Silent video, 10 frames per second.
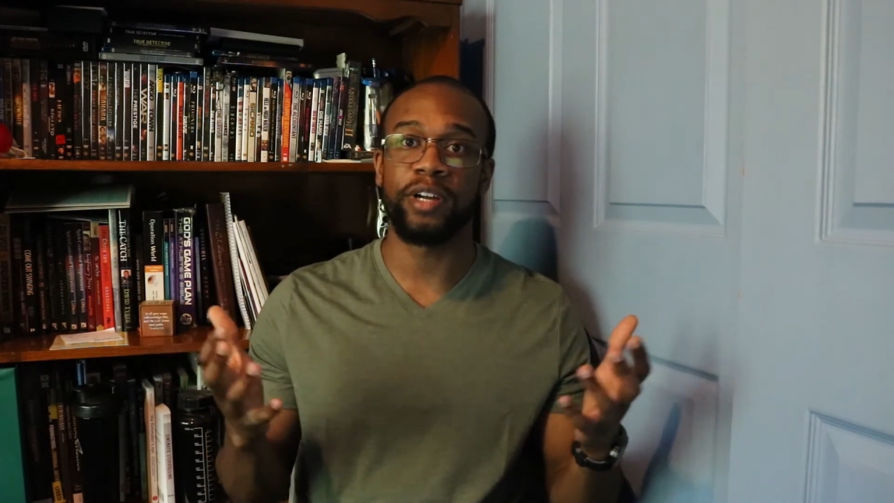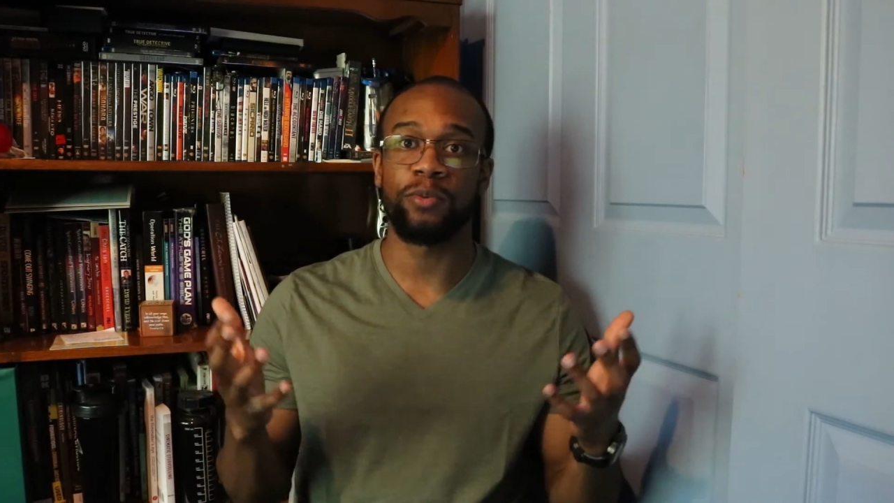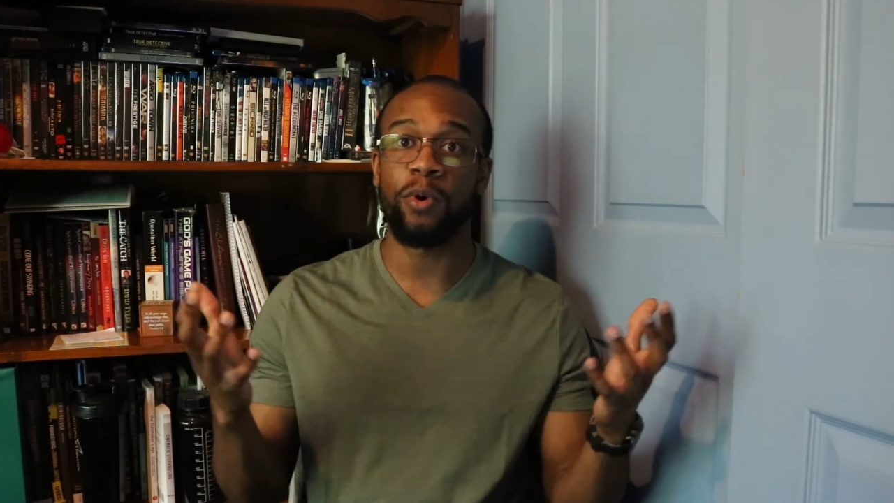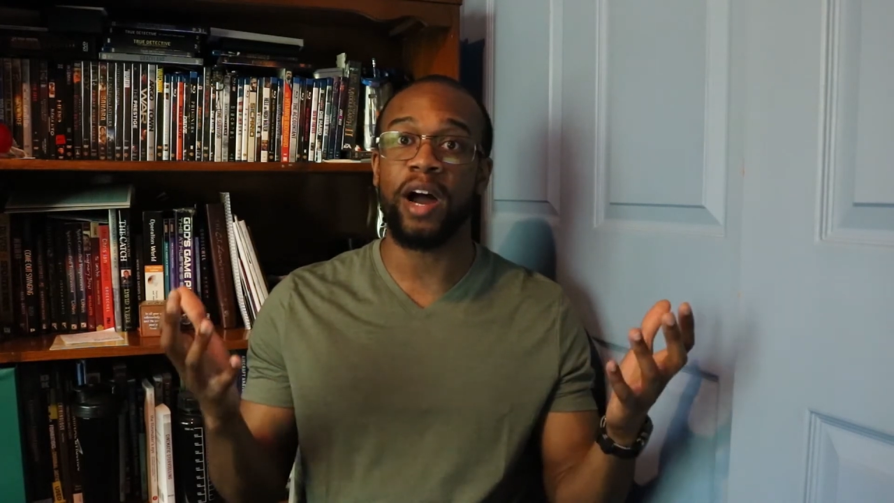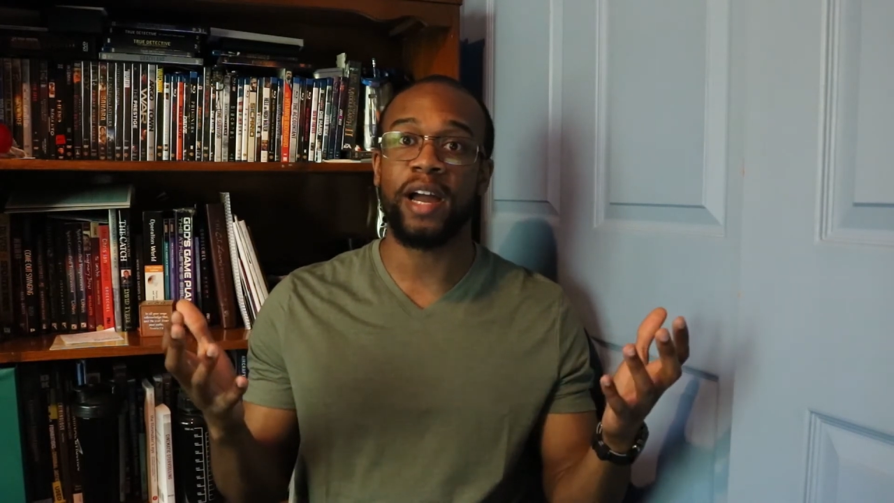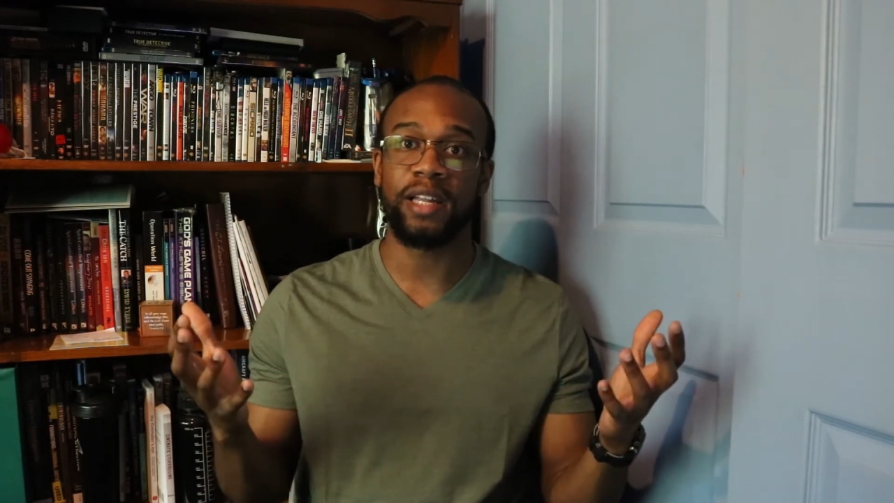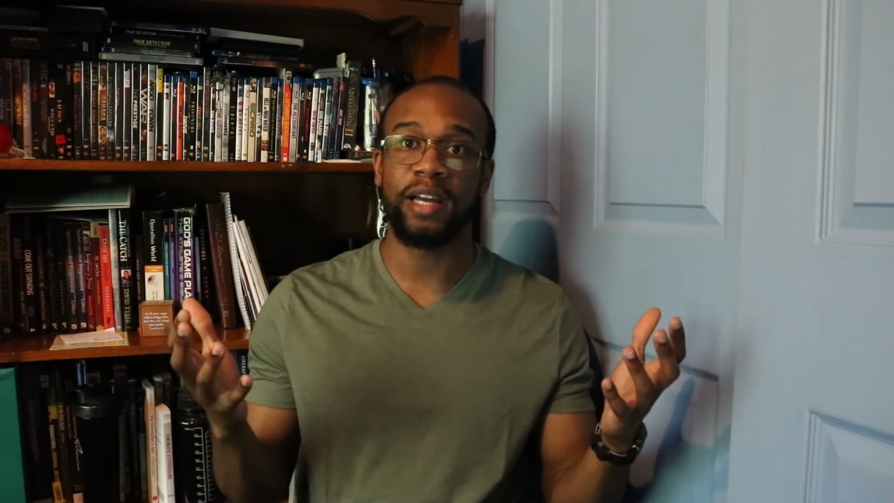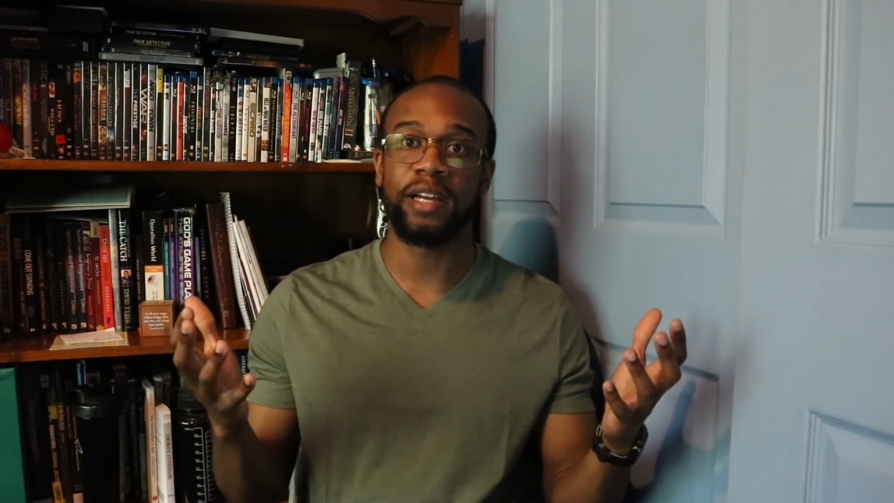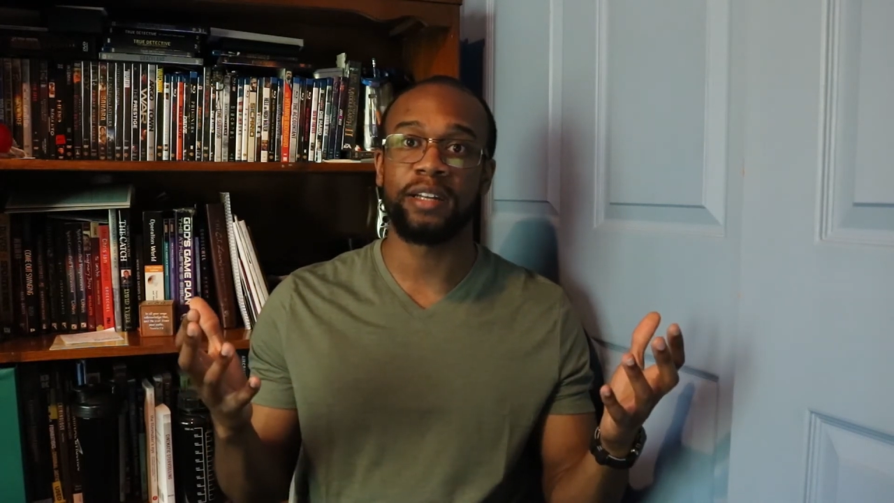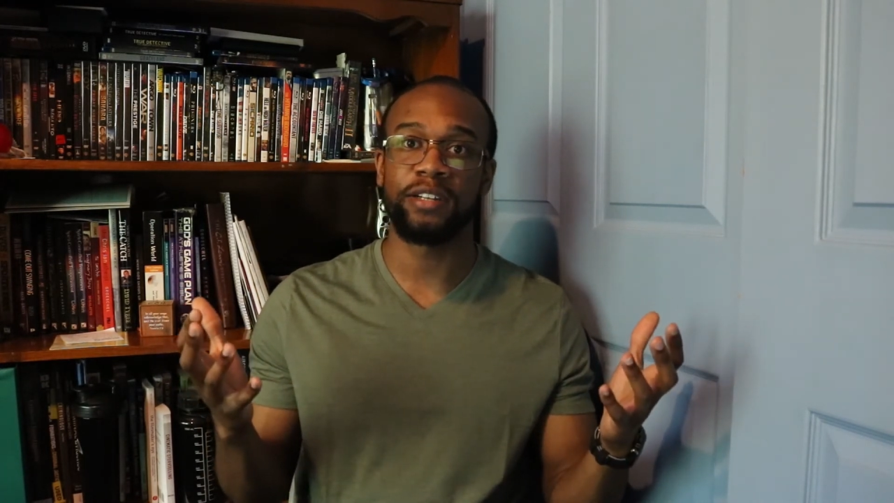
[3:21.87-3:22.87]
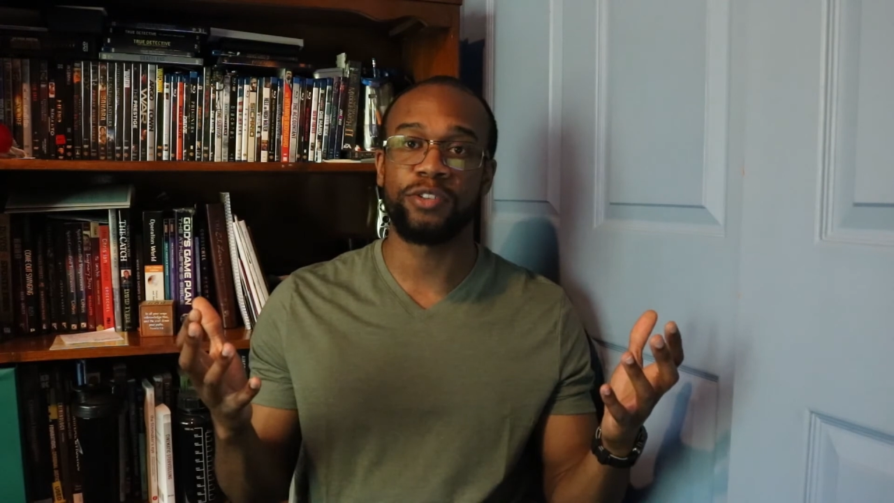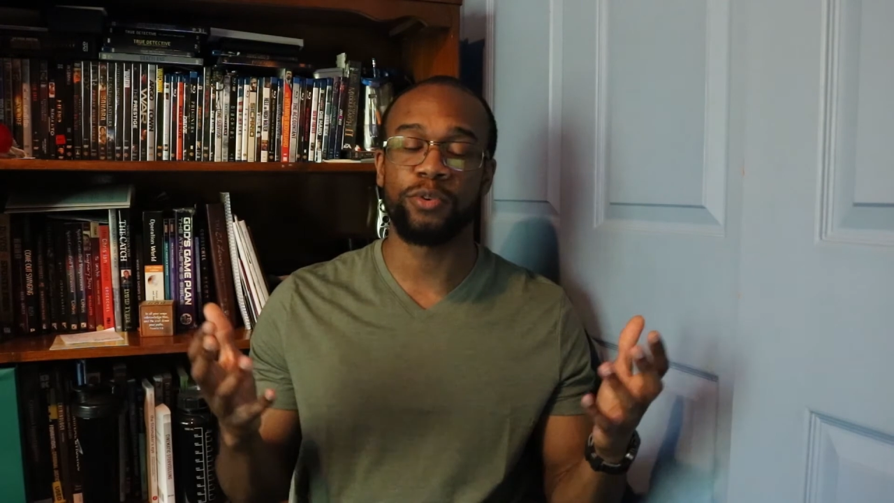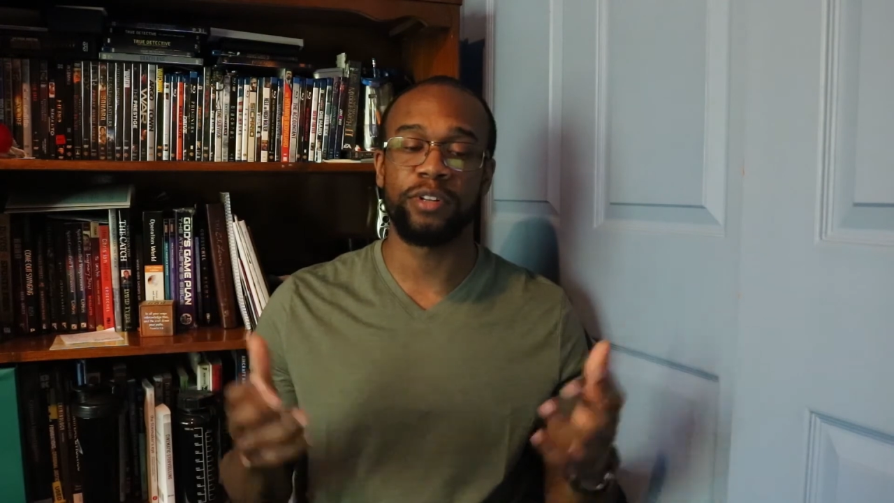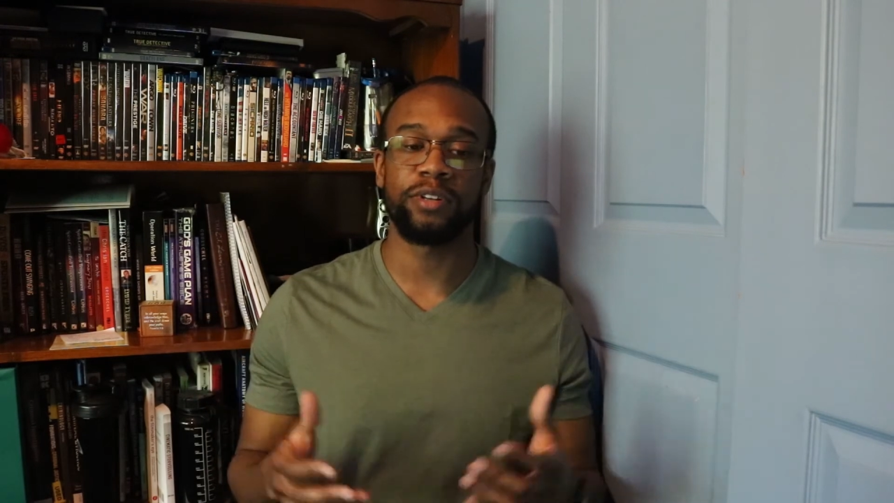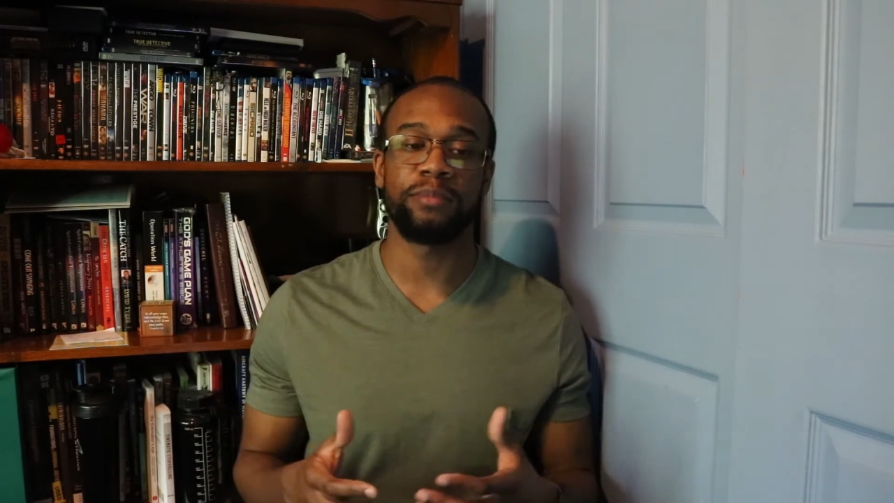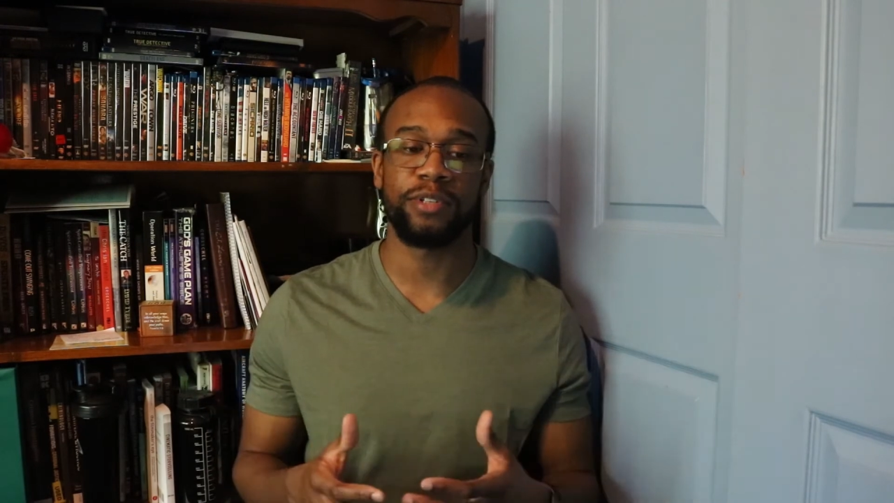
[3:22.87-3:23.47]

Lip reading: and why I like and enjoy them.